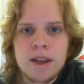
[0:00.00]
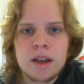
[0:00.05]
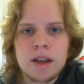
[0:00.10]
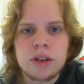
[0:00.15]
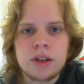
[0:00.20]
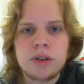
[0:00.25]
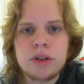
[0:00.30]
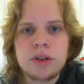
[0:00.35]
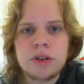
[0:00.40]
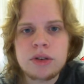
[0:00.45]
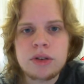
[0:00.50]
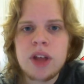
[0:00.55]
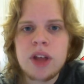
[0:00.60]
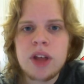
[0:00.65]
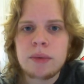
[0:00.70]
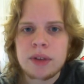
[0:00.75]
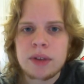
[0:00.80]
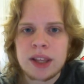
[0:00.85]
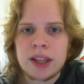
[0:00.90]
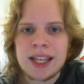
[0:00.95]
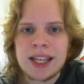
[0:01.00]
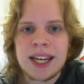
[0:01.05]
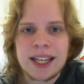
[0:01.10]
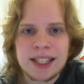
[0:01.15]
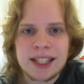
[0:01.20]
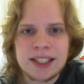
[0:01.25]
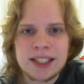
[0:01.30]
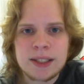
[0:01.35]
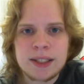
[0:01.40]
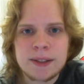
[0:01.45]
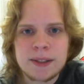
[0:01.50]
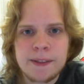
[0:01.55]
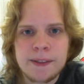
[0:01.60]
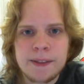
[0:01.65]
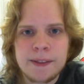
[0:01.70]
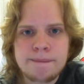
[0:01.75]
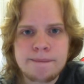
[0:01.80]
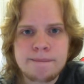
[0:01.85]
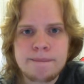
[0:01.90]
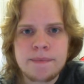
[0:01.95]
You can do that with Linux.
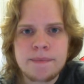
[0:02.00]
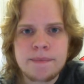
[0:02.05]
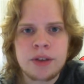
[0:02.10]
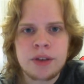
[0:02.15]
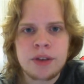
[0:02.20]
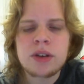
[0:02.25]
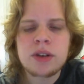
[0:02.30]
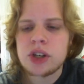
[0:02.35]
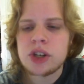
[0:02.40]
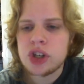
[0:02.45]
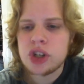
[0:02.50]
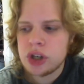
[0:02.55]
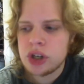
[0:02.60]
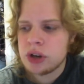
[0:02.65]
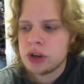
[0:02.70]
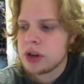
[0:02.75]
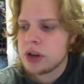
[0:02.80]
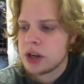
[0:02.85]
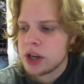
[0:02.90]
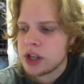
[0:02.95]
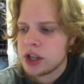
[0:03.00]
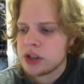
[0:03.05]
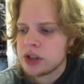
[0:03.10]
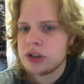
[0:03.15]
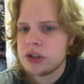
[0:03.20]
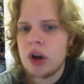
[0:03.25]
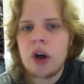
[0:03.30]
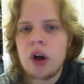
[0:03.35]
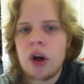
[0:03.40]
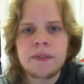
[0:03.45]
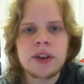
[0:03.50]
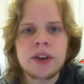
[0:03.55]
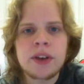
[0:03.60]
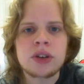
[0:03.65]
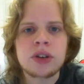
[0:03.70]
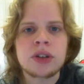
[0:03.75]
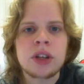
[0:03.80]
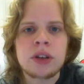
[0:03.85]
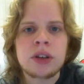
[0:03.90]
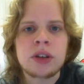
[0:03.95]
You can install
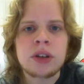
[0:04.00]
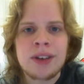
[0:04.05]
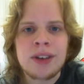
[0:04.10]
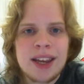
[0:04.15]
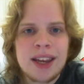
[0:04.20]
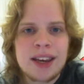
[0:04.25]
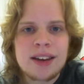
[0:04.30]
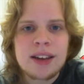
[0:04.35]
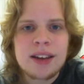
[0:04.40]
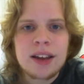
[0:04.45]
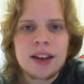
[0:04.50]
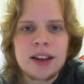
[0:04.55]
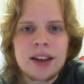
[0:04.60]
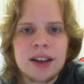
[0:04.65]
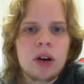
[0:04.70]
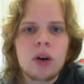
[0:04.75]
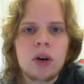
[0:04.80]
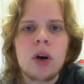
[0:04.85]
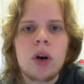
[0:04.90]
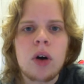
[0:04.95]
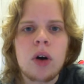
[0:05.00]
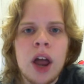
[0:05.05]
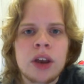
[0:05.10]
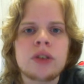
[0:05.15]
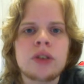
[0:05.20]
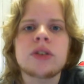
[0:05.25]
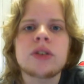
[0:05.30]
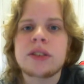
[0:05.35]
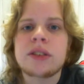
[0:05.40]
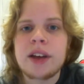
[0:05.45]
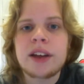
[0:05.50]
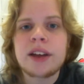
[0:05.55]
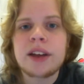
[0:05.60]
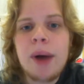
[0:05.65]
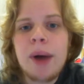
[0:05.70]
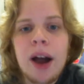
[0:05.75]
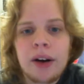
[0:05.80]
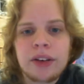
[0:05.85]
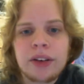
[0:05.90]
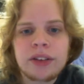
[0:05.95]
features that you need, and you can take
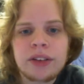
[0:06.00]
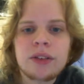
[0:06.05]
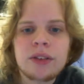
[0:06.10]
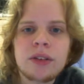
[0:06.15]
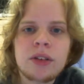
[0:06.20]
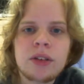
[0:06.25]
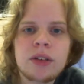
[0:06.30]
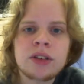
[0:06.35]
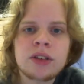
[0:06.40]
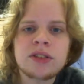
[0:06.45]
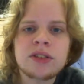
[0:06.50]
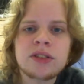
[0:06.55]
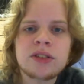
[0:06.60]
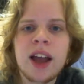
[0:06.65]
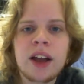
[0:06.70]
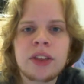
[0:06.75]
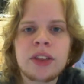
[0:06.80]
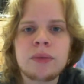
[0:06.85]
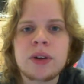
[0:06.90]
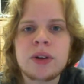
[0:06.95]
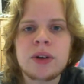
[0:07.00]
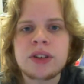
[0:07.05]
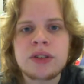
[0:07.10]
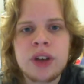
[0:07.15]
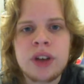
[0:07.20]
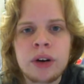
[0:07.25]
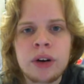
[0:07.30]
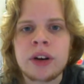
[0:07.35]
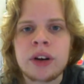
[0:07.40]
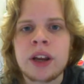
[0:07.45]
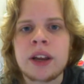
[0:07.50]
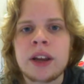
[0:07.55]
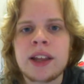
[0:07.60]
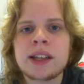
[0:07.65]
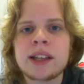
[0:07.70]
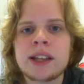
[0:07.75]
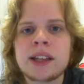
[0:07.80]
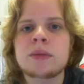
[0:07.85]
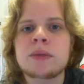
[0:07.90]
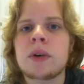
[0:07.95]
them out. You take out the ones you don't need.
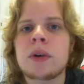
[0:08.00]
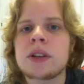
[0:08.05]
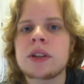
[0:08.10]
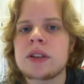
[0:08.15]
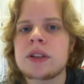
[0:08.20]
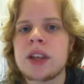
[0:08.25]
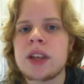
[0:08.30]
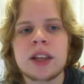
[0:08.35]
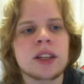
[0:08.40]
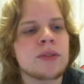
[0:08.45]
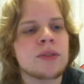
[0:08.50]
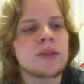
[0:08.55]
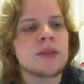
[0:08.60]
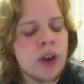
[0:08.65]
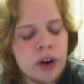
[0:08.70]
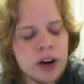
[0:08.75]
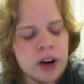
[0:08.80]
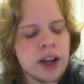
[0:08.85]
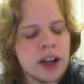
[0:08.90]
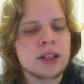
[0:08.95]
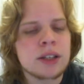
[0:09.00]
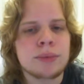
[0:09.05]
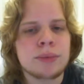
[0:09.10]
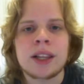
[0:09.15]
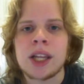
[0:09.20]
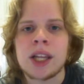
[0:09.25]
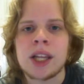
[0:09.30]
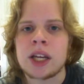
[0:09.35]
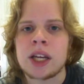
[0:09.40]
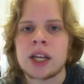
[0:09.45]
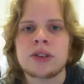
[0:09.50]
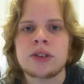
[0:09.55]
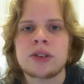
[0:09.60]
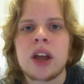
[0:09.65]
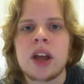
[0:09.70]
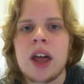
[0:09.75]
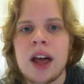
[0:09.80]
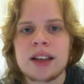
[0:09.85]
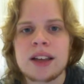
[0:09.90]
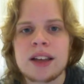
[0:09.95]
That's one thing that's very nice about Linux. You
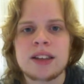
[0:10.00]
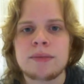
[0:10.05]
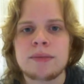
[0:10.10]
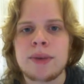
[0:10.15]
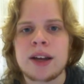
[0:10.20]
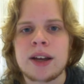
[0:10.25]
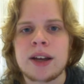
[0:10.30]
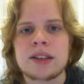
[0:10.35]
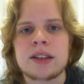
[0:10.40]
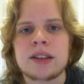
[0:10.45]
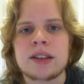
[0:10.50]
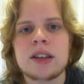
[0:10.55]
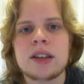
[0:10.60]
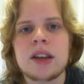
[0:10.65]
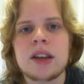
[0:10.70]
can customize it